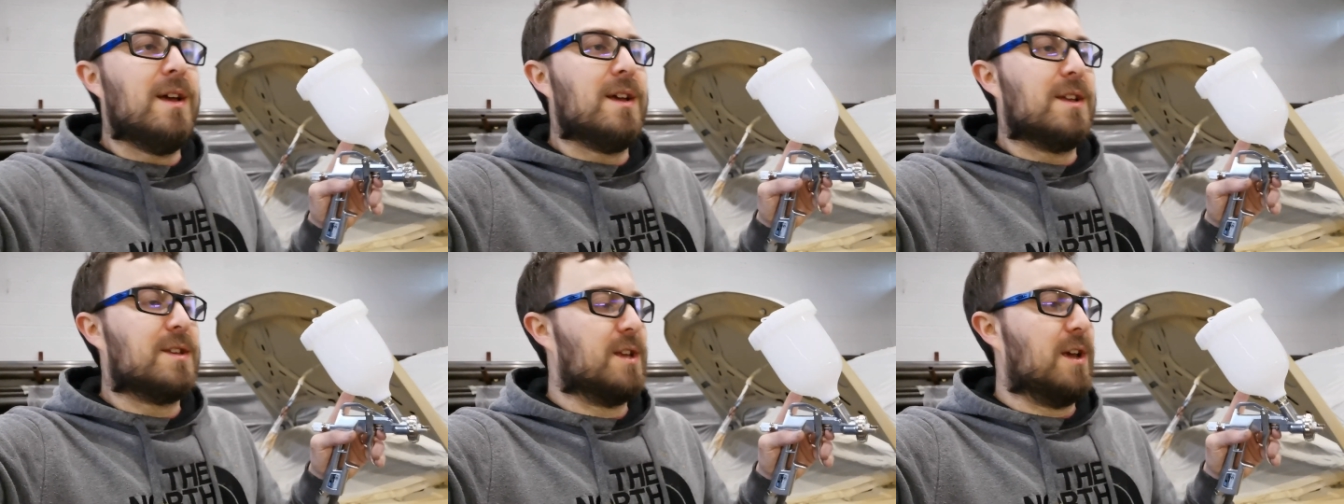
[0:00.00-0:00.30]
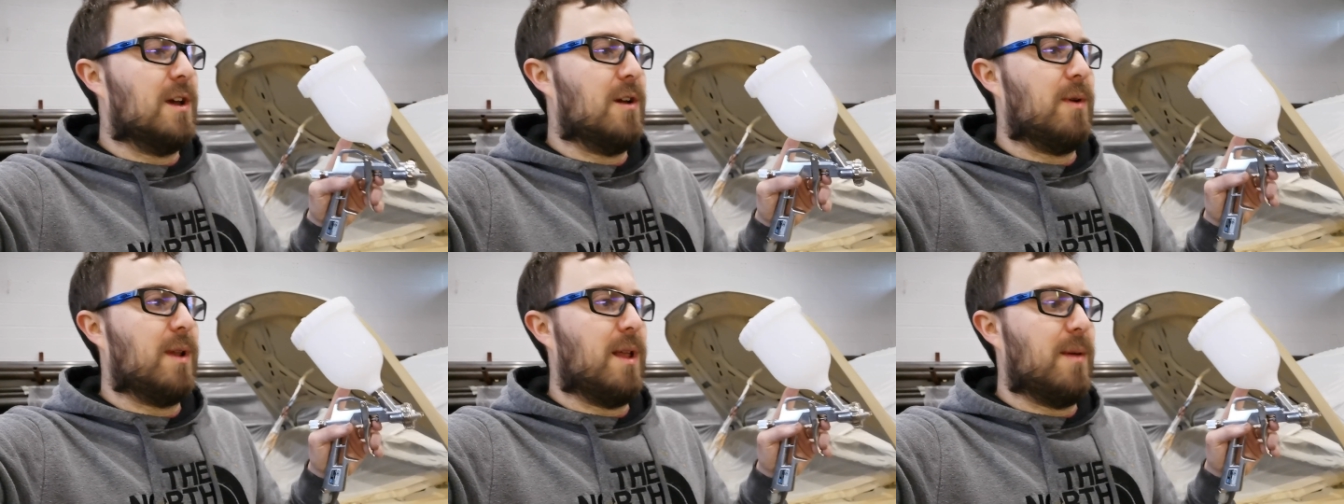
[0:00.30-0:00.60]

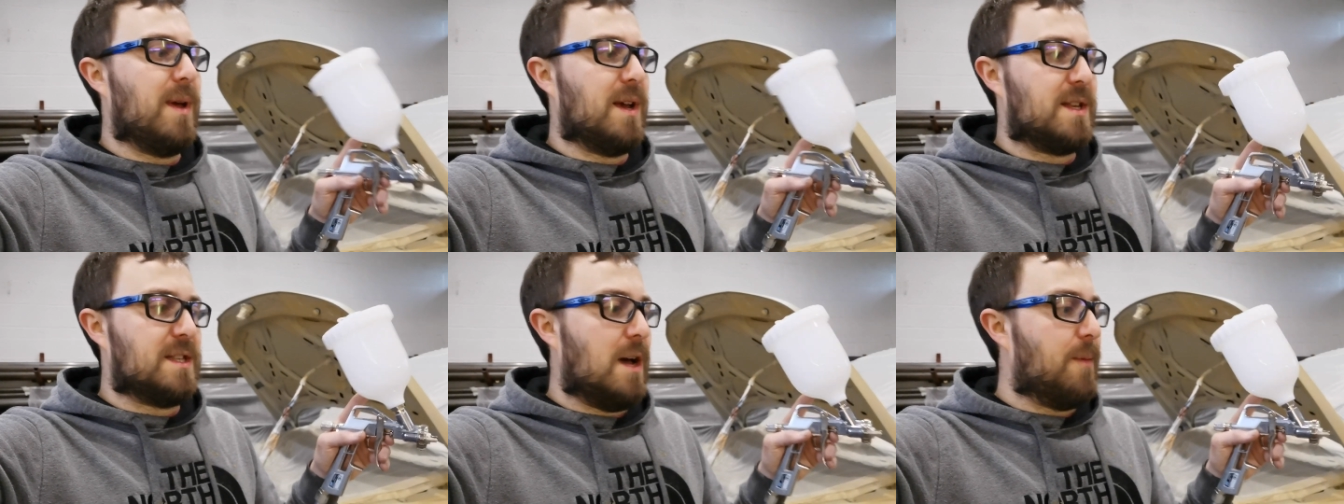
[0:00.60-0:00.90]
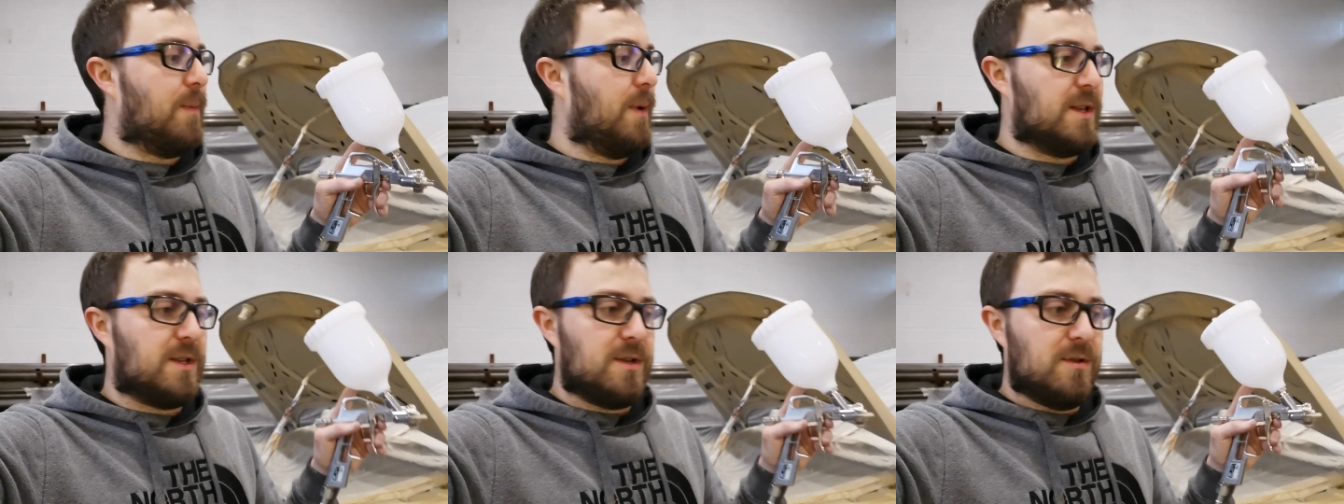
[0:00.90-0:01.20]
So when I mix it
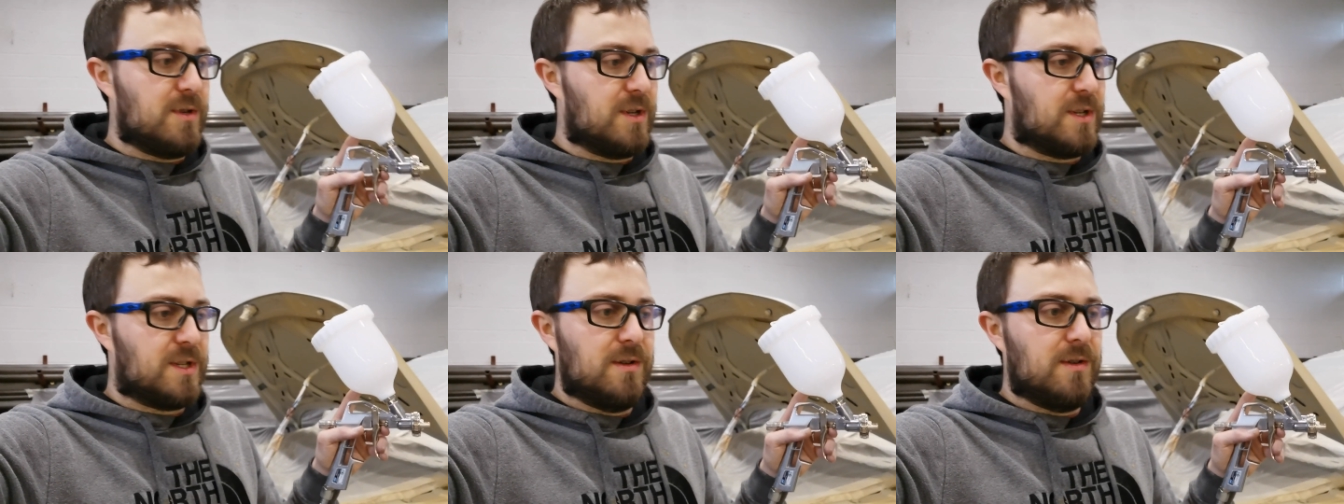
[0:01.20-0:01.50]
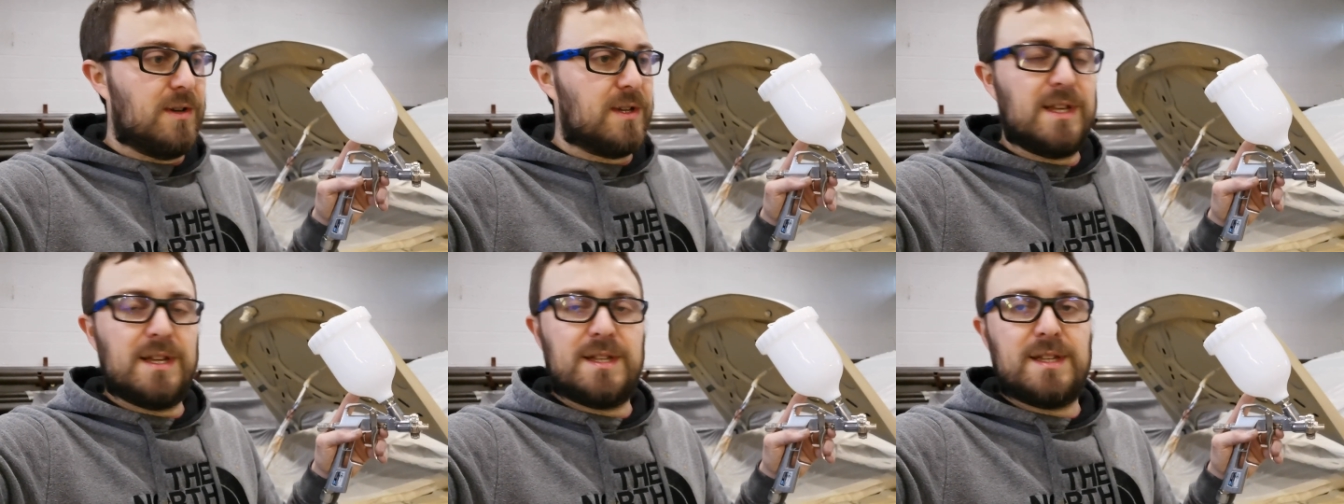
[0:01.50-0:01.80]
up, I just
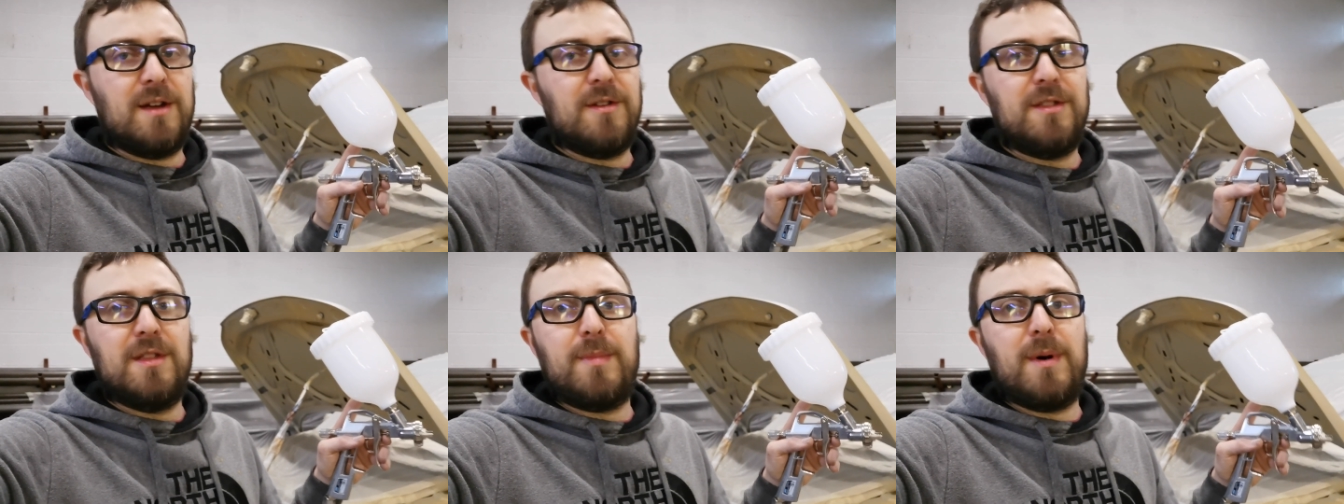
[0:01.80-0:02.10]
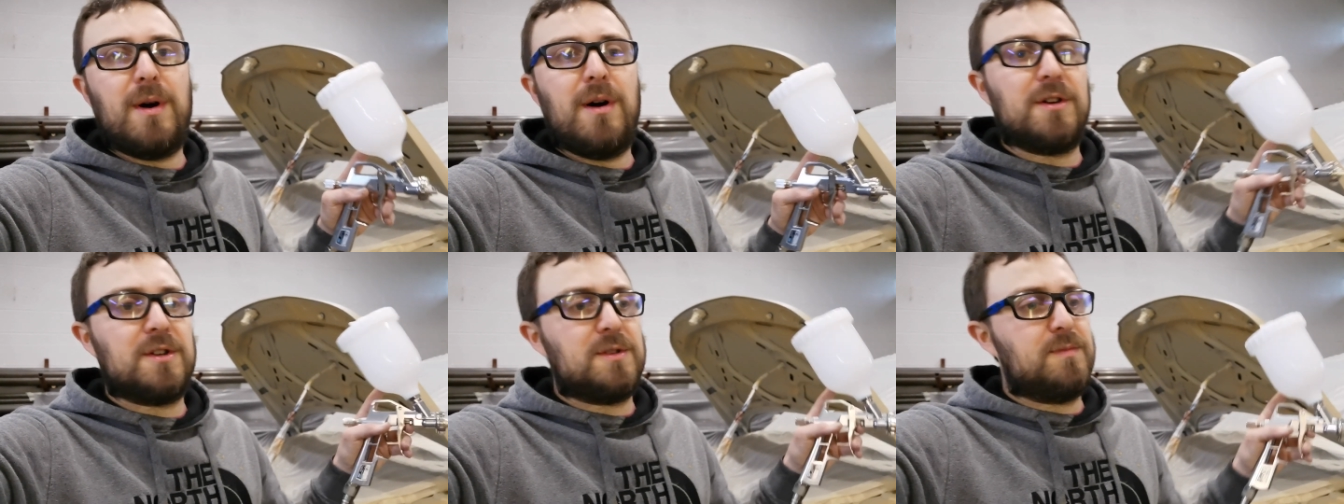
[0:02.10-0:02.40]
do as they say on the
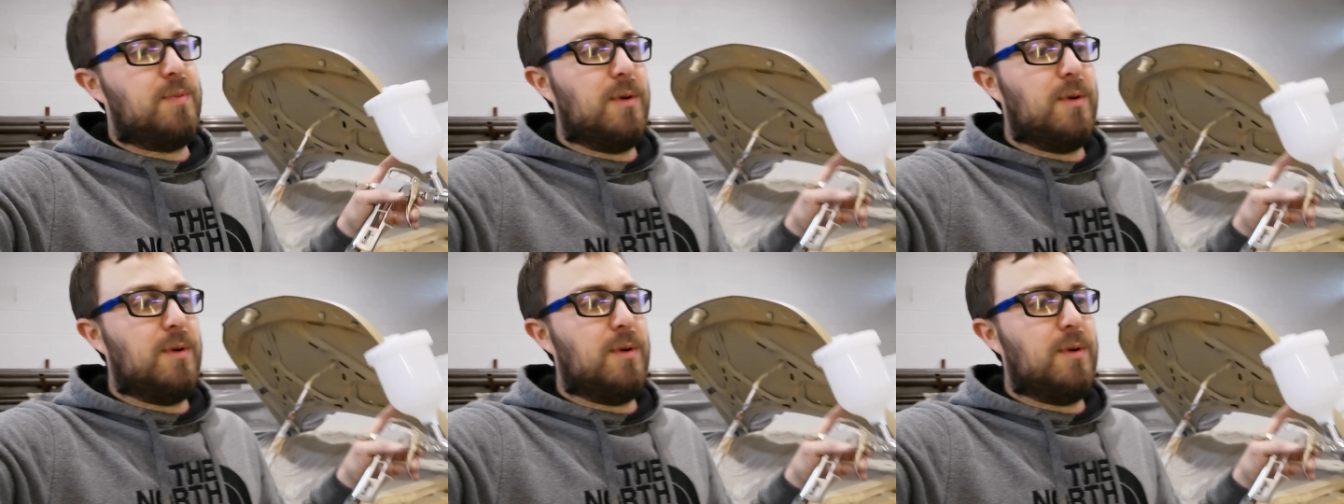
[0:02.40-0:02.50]
box: